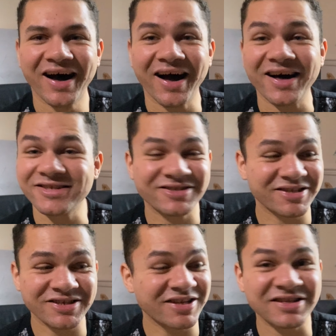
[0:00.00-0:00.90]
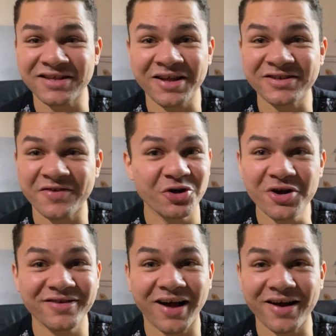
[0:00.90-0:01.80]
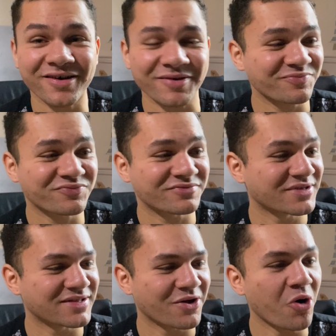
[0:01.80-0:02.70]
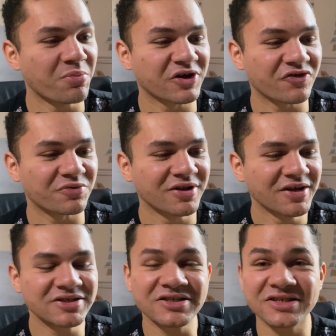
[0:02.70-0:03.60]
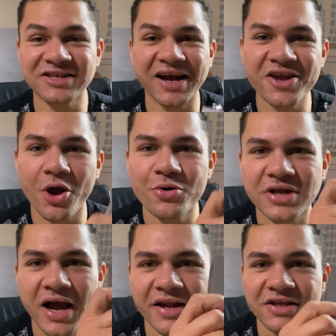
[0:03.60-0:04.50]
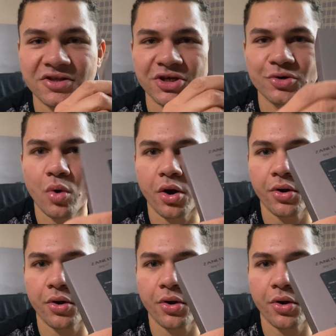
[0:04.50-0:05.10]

Let's have a look. Unbelievable. This is the Zanco Tiny T1